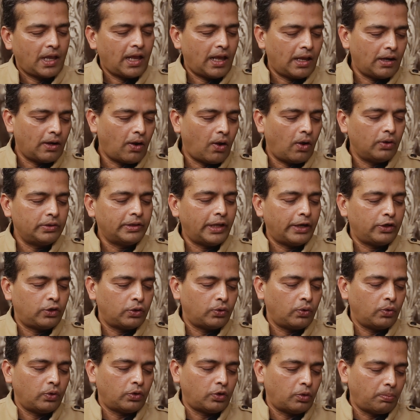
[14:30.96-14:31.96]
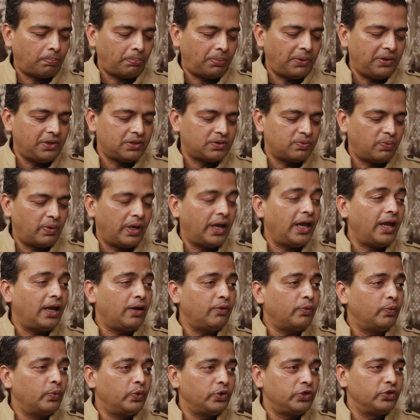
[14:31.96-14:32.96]
And on that road to peace,
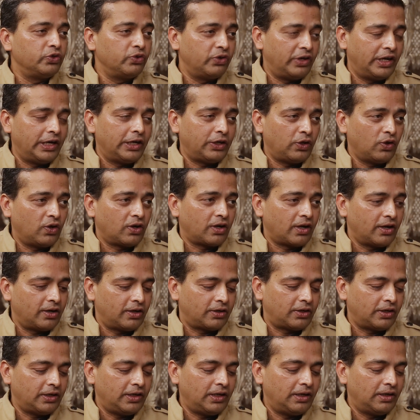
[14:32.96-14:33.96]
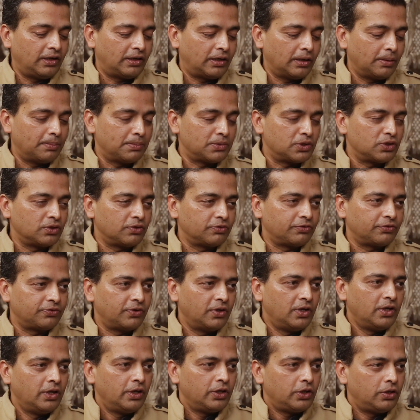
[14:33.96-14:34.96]
where would you rate your country in terms of
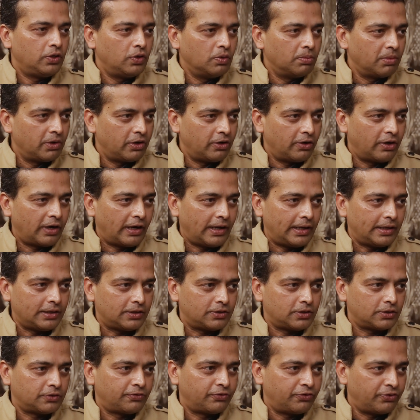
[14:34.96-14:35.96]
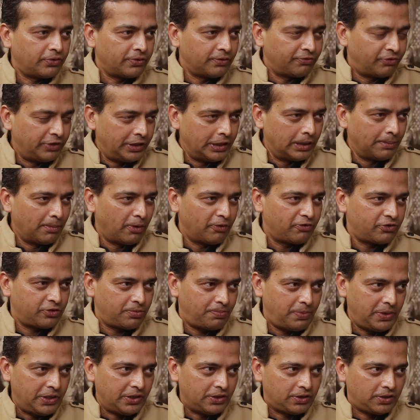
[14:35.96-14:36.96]
human rights, freedom of
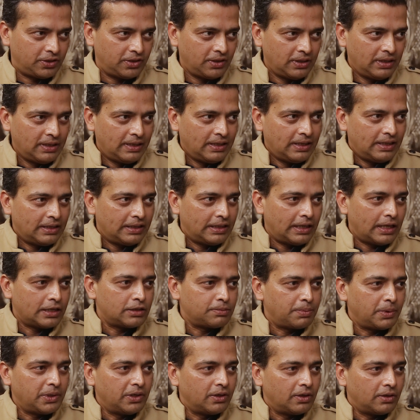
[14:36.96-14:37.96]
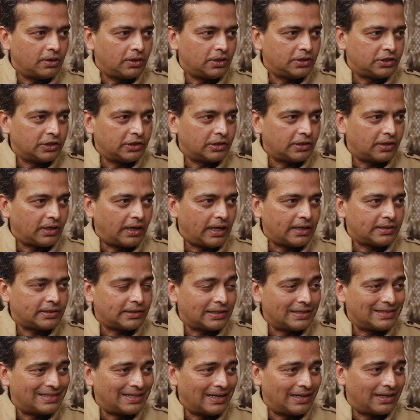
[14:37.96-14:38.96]
speech? There has been a recent
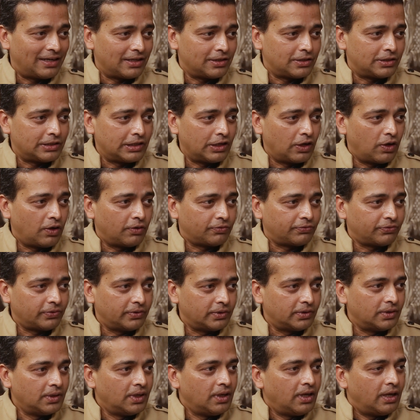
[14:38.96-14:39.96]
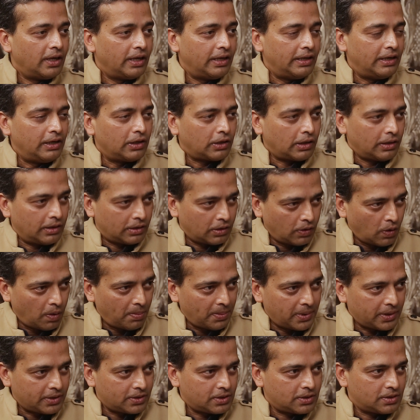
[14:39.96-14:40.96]
arrest and sentencing of an
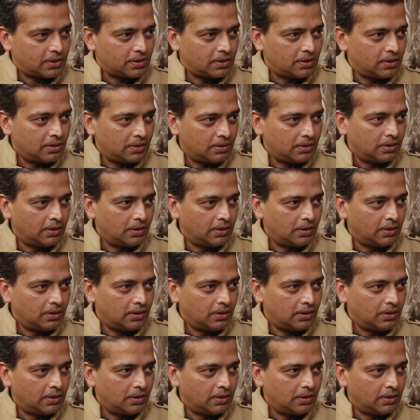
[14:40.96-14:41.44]
economist,